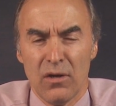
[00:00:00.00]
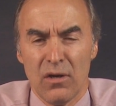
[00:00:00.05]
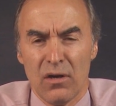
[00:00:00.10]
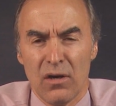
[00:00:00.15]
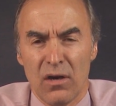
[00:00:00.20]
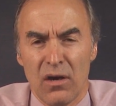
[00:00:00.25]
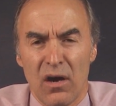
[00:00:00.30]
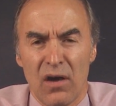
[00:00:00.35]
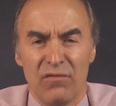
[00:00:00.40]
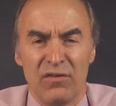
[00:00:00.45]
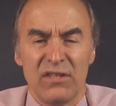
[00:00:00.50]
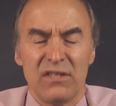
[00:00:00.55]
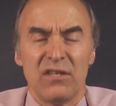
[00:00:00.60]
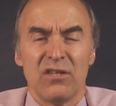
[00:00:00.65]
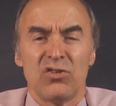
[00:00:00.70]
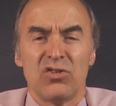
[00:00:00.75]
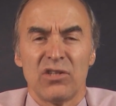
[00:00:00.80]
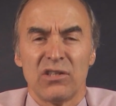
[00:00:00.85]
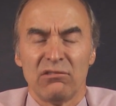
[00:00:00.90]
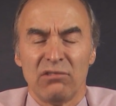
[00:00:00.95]
of a
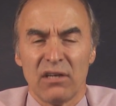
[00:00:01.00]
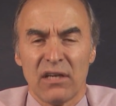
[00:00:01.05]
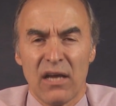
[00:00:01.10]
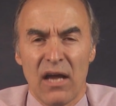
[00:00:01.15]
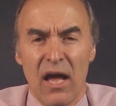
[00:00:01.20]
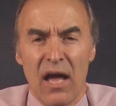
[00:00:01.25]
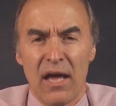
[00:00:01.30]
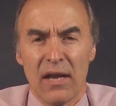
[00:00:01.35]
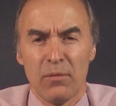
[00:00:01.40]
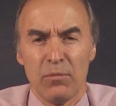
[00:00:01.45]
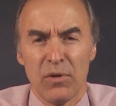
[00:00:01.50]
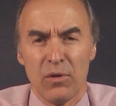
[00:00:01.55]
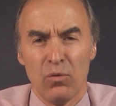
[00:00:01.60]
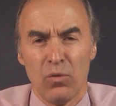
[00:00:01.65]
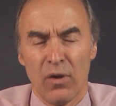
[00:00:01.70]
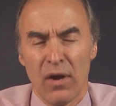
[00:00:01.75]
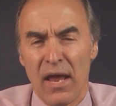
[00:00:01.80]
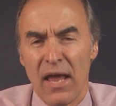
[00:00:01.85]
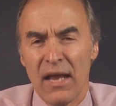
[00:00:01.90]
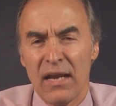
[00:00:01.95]
digital economy
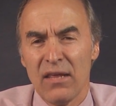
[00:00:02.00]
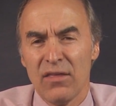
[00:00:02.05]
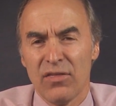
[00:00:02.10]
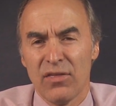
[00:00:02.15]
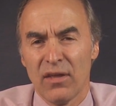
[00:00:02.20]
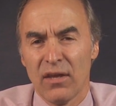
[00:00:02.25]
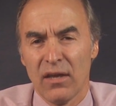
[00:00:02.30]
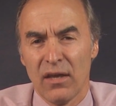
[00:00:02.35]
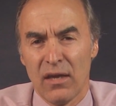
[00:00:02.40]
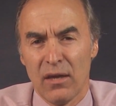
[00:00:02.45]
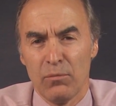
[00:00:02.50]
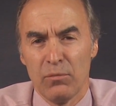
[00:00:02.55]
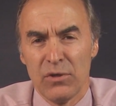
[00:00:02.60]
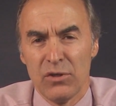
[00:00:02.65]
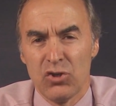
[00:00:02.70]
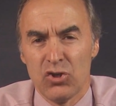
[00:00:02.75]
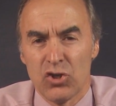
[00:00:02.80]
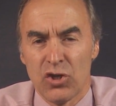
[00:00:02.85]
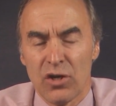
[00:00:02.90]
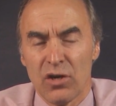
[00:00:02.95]
where anything can be
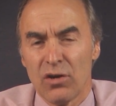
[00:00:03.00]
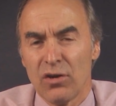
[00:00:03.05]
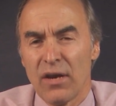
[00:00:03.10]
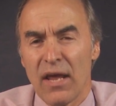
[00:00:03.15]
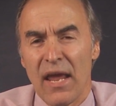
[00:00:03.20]
shared